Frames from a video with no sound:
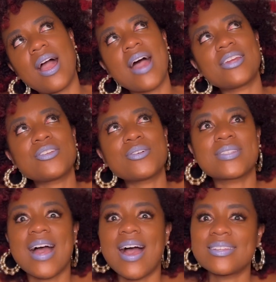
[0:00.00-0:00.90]
I don't know,
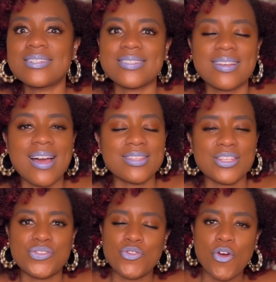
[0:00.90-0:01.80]
Tyler just got
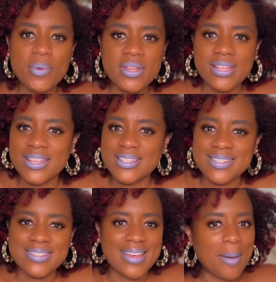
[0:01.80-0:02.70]
this formula that
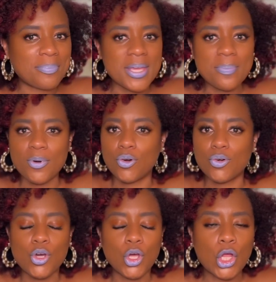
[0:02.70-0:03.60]
just got
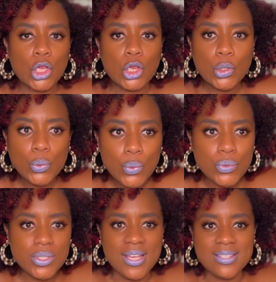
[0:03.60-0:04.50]
people
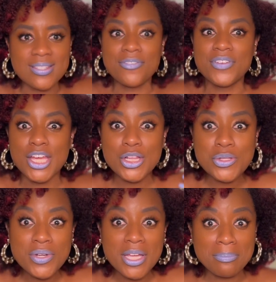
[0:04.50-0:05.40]
glued to his stuff,
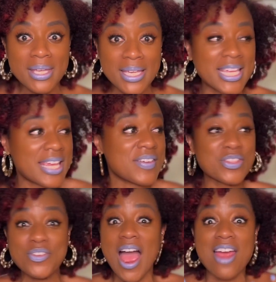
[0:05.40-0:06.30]
including me. Even
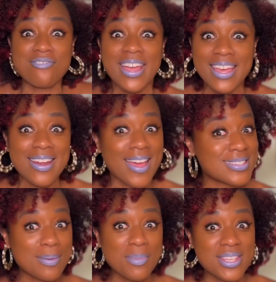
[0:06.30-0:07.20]
though I recognize
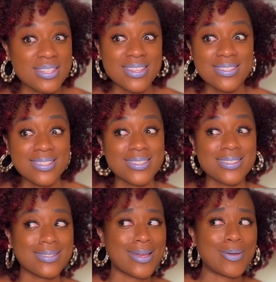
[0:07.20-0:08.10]
some of these things, it's
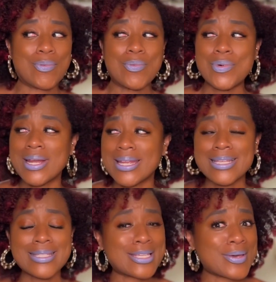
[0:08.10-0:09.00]
just like, what
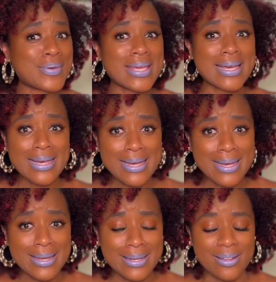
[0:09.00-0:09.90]
is going
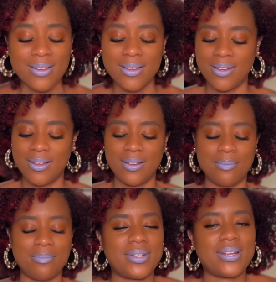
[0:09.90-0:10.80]
on?
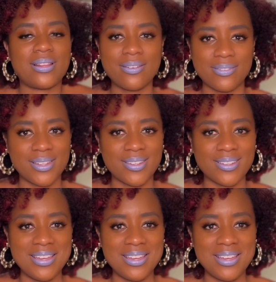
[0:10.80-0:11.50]
But I love it.